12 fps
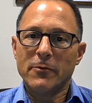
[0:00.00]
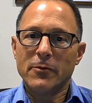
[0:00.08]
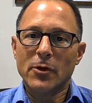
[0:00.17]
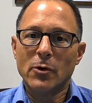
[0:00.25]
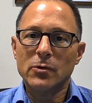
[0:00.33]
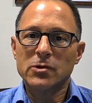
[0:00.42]

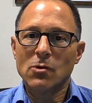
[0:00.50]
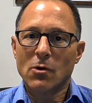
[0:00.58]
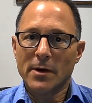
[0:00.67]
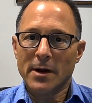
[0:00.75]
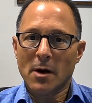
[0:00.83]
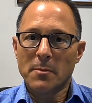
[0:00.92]
those who
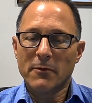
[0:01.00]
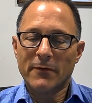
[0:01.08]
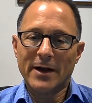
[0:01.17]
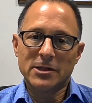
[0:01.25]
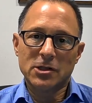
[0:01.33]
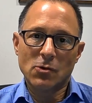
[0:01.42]
are in our
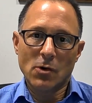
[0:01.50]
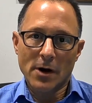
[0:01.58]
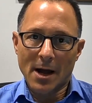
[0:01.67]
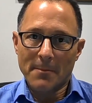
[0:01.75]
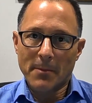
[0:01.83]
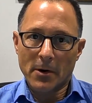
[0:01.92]
profession who are
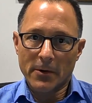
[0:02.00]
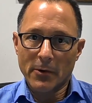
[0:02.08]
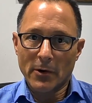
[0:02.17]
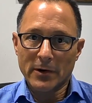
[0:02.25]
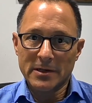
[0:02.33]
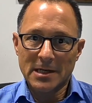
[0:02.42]
not part of the
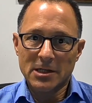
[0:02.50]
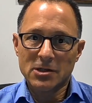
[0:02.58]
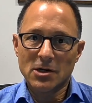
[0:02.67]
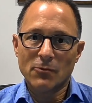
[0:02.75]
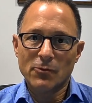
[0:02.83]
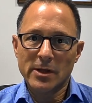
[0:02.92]

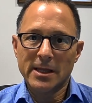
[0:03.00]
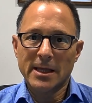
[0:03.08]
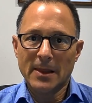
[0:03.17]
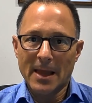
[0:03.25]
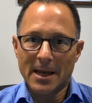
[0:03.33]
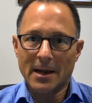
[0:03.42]
organization are really
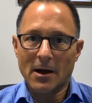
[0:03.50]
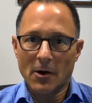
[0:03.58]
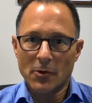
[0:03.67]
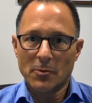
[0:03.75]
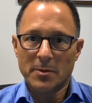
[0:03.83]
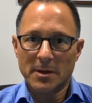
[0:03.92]
letting
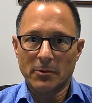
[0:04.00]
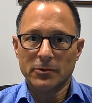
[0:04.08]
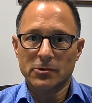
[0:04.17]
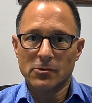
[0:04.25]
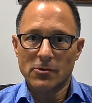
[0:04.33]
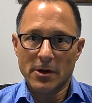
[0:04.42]
other people
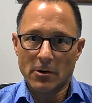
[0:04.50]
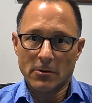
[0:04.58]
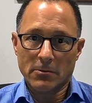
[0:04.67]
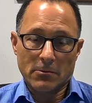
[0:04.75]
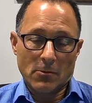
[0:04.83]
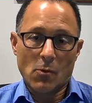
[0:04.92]
do their
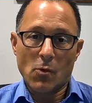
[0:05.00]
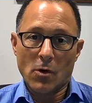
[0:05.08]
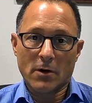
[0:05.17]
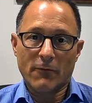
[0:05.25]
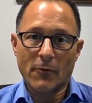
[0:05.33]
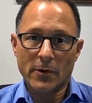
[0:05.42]
work
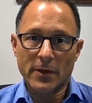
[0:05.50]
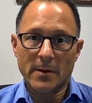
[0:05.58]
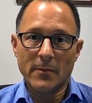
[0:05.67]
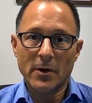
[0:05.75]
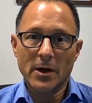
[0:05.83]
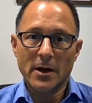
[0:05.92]
for
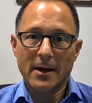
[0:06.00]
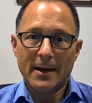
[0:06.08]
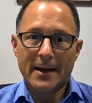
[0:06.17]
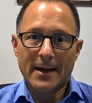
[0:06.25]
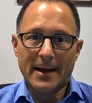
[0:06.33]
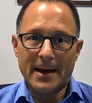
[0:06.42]
them.
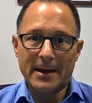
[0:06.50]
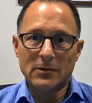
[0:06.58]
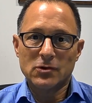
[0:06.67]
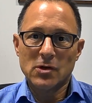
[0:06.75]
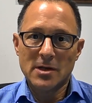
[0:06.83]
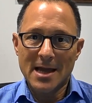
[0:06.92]

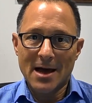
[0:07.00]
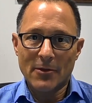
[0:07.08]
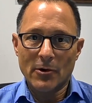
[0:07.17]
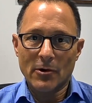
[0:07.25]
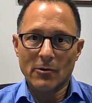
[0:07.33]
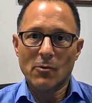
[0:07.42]
And
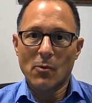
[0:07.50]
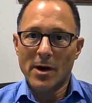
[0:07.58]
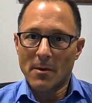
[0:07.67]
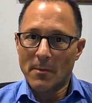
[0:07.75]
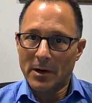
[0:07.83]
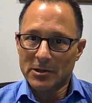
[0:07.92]
together, we
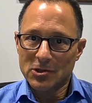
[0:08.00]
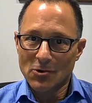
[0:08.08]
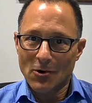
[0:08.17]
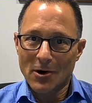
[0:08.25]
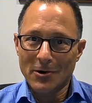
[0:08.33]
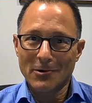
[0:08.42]
are much
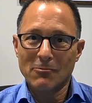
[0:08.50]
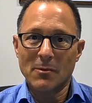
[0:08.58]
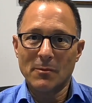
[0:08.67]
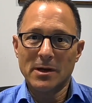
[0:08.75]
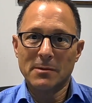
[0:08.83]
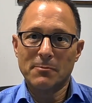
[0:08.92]
stronger
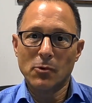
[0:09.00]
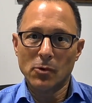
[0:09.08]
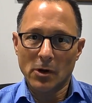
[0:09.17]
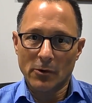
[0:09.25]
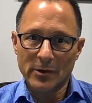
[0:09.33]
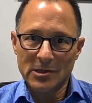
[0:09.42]
when we pool
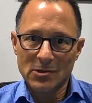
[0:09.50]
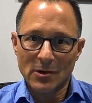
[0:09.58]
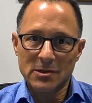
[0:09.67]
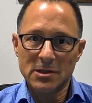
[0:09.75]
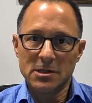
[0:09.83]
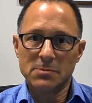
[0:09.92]
our
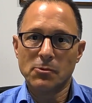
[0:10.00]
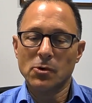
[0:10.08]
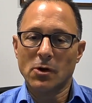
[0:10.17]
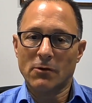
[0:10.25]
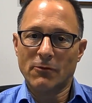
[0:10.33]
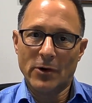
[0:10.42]
resources, pool
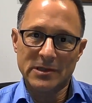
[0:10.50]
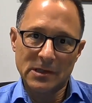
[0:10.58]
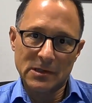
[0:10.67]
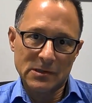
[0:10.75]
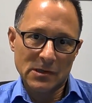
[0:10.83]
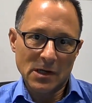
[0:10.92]
our
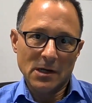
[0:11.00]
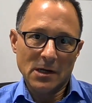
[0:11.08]
voices.